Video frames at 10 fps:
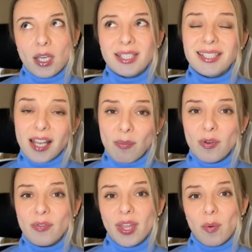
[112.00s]
Some
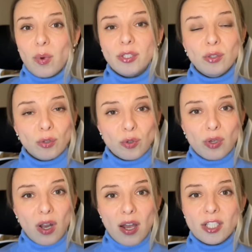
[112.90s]
of them were
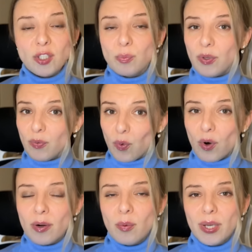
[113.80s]
neutralized
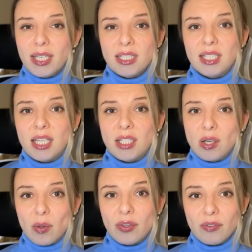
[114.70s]
before, we can see it
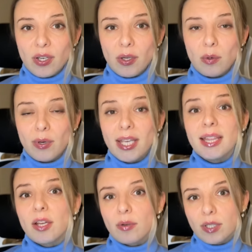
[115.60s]
on the video, in
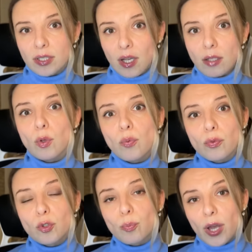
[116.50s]
the result of
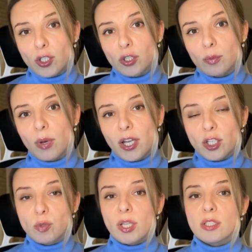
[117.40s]
special
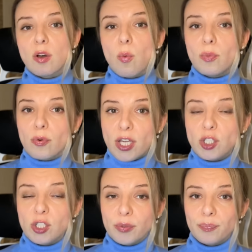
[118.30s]
punishment
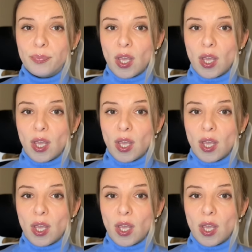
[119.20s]
operation.